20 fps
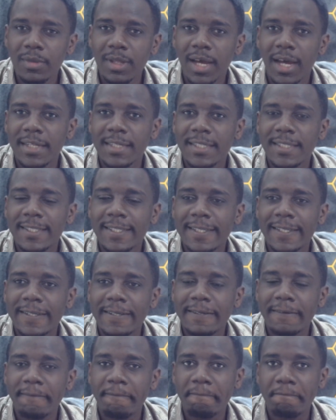and
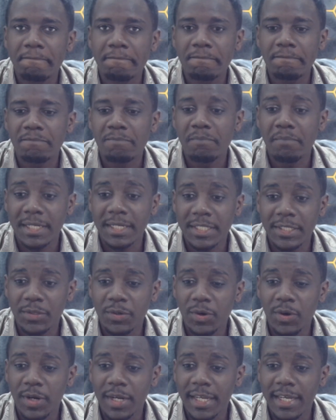Martin
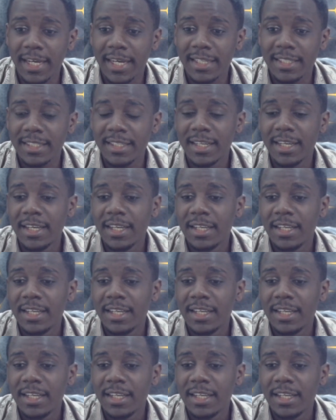Odegaard.